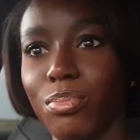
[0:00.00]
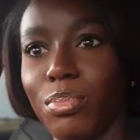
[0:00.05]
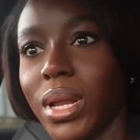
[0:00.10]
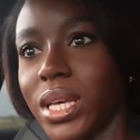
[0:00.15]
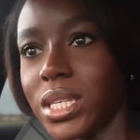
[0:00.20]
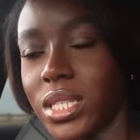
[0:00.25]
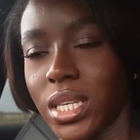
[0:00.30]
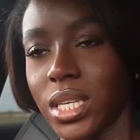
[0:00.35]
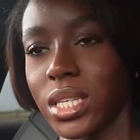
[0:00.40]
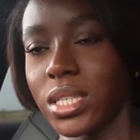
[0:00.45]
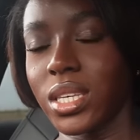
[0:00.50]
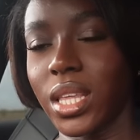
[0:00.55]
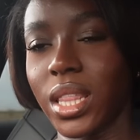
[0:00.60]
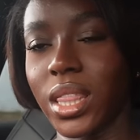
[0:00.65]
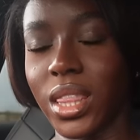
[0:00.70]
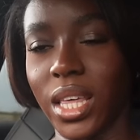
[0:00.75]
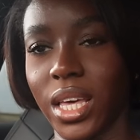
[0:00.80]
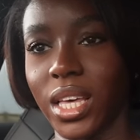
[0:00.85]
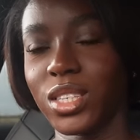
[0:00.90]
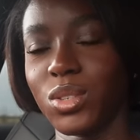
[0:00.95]
places
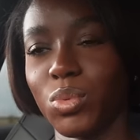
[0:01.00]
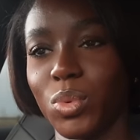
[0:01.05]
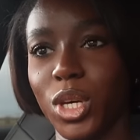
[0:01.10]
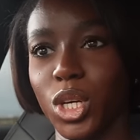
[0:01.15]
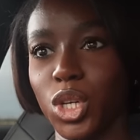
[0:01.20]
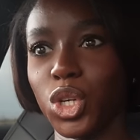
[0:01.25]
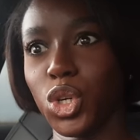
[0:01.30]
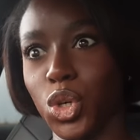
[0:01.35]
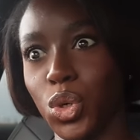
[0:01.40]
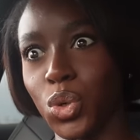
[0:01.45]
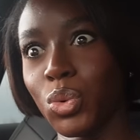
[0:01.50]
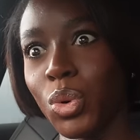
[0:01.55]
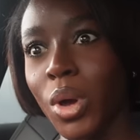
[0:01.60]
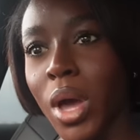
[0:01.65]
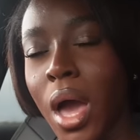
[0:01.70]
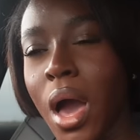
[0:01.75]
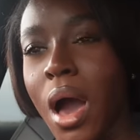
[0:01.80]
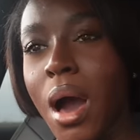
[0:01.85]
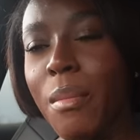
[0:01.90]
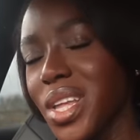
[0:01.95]
and things we can do.
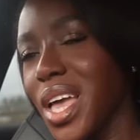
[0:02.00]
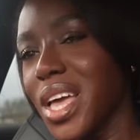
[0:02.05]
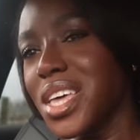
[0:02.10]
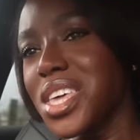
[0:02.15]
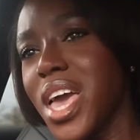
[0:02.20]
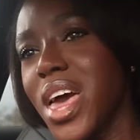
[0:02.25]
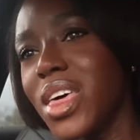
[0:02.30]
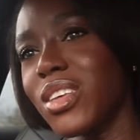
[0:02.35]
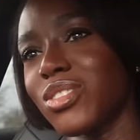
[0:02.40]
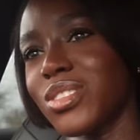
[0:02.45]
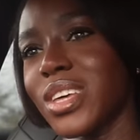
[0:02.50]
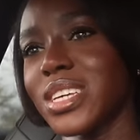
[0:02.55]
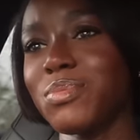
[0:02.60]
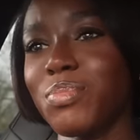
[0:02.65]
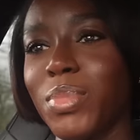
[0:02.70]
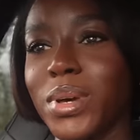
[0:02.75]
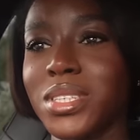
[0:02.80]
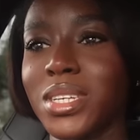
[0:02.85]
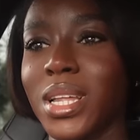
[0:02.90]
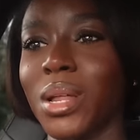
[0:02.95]
Yes, that's
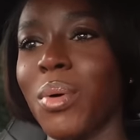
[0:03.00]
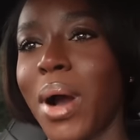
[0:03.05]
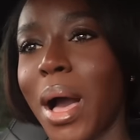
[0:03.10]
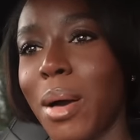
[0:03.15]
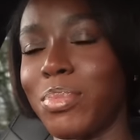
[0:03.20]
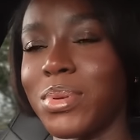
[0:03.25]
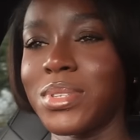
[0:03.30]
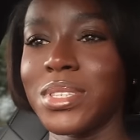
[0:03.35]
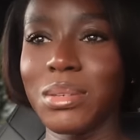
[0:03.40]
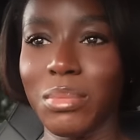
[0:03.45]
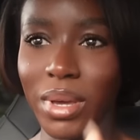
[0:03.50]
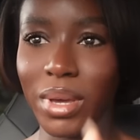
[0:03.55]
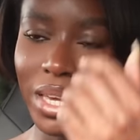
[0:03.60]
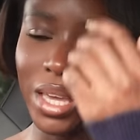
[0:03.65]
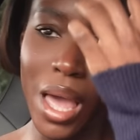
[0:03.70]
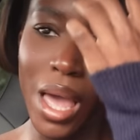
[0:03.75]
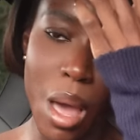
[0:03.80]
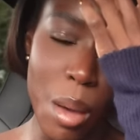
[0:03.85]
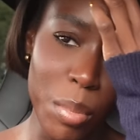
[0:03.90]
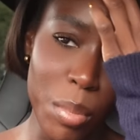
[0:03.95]
basically what happened to me.
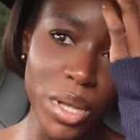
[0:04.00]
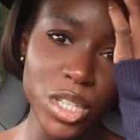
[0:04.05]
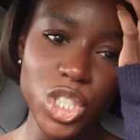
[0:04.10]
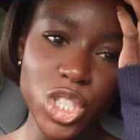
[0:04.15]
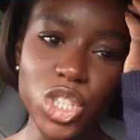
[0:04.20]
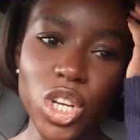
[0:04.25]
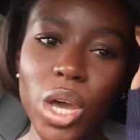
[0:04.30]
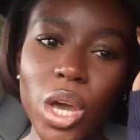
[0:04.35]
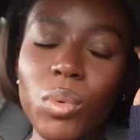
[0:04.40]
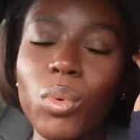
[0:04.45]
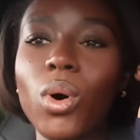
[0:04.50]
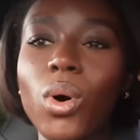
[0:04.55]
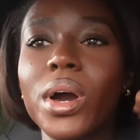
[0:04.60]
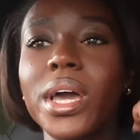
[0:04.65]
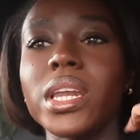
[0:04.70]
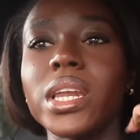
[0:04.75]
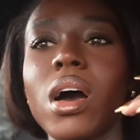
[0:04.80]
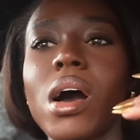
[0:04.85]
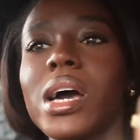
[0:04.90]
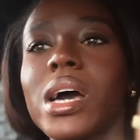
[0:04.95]
But you know
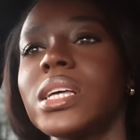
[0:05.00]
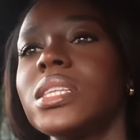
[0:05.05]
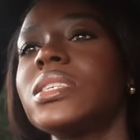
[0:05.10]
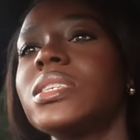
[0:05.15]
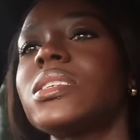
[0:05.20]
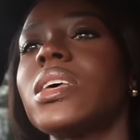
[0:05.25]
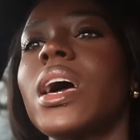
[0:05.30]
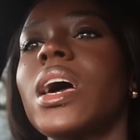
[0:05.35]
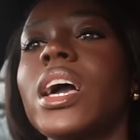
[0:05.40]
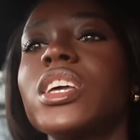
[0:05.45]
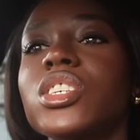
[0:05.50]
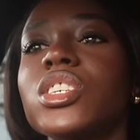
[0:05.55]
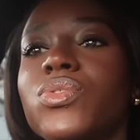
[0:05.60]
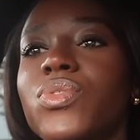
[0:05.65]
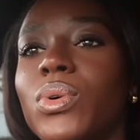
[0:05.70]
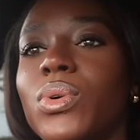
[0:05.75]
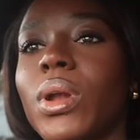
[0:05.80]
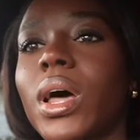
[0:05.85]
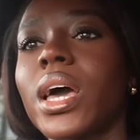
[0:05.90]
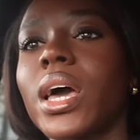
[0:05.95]
what? In hindsight, I just
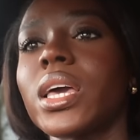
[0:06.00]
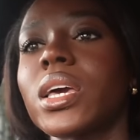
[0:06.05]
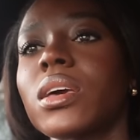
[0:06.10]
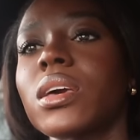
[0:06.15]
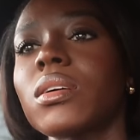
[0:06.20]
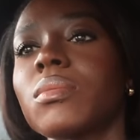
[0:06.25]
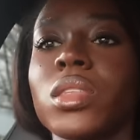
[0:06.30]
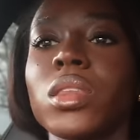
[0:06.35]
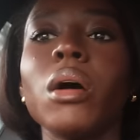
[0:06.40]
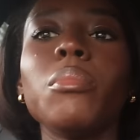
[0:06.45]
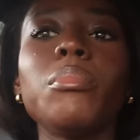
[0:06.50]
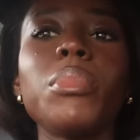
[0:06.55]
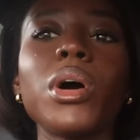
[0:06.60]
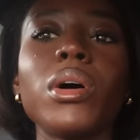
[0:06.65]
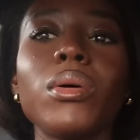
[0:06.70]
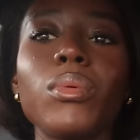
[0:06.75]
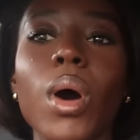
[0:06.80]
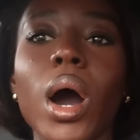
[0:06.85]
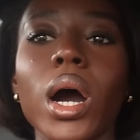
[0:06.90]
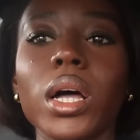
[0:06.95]
feel like,
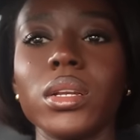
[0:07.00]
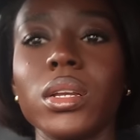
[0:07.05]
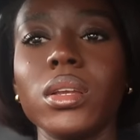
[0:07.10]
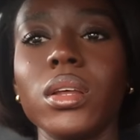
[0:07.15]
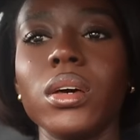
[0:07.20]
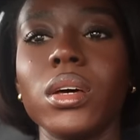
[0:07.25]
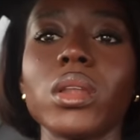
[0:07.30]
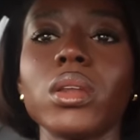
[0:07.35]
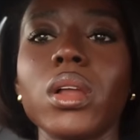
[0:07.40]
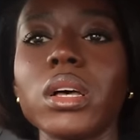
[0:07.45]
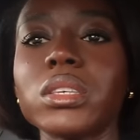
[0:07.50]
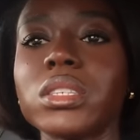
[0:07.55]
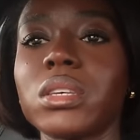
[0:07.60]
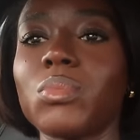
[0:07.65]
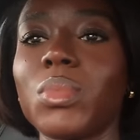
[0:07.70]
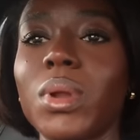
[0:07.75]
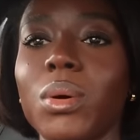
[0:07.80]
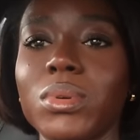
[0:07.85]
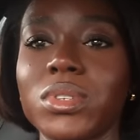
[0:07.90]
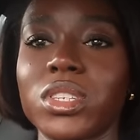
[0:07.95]
number one, last
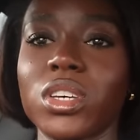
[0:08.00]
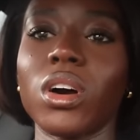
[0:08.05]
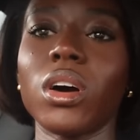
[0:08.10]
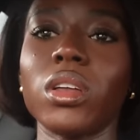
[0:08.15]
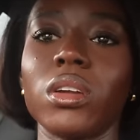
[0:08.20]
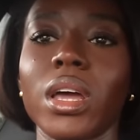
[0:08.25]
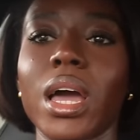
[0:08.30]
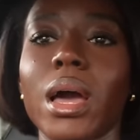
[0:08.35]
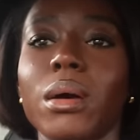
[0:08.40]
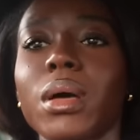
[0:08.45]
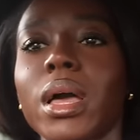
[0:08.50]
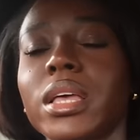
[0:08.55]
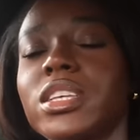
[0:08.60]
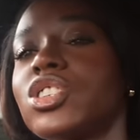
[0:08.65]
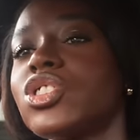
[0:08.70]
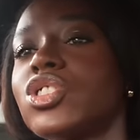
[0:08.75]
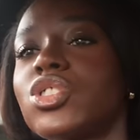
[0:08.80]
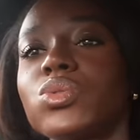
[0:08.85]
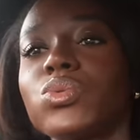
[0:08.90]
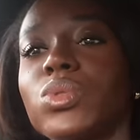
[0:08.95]
time when I went to Ghana, I
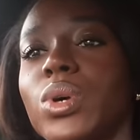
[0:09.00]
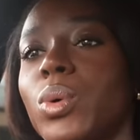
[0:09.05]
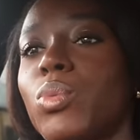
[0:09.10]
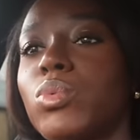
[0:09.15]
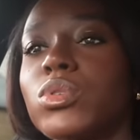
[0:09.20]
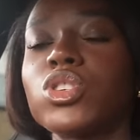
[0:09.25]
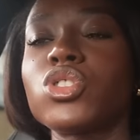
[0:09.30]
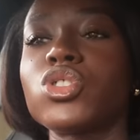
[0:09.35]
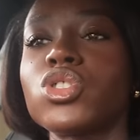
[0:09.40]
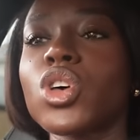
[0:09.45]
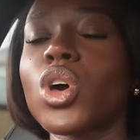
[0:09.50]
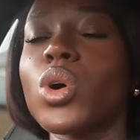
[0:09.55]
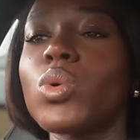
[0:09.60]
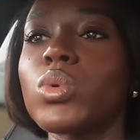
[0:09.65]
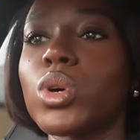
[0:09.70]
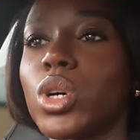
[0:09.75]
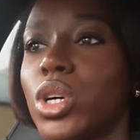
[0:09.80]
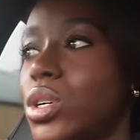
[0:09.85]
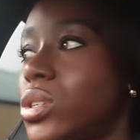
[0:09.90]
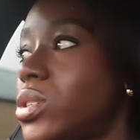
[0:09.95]
just, it was so
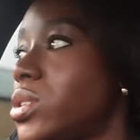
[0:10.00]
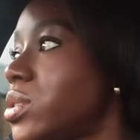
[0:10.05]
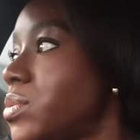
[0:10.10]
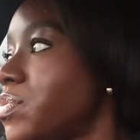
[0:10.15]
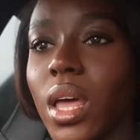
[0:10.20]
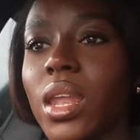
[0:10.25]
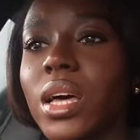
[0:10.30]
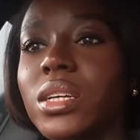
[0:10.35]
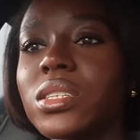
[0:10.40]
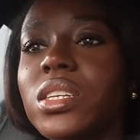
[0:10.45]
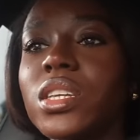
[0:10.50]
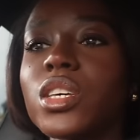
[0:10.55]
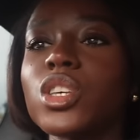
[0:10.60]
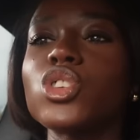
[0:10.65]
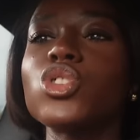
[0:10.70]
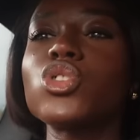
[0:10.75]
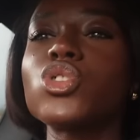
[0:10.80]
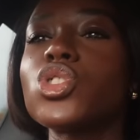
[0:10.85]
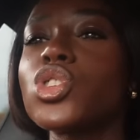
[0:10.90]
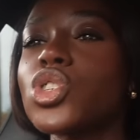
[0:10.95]
good. And I did it
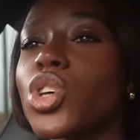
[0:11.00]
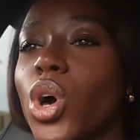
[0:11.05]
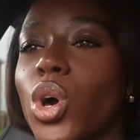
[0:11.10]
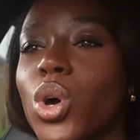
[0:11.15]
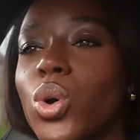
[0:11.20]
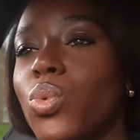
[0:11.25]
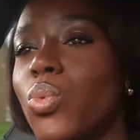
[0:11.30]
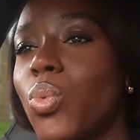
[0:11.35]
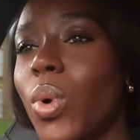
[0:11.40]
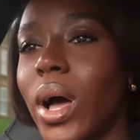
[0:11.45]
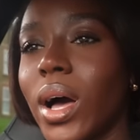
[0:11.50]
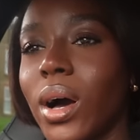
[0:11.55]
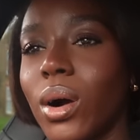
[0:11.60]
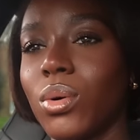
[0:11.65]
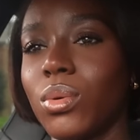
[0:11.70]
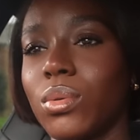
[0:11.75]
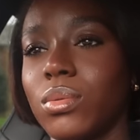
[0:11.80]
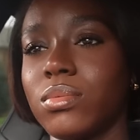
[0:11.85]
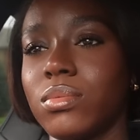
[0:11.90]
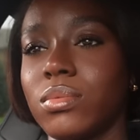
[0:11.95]
so
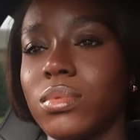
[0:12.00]
well.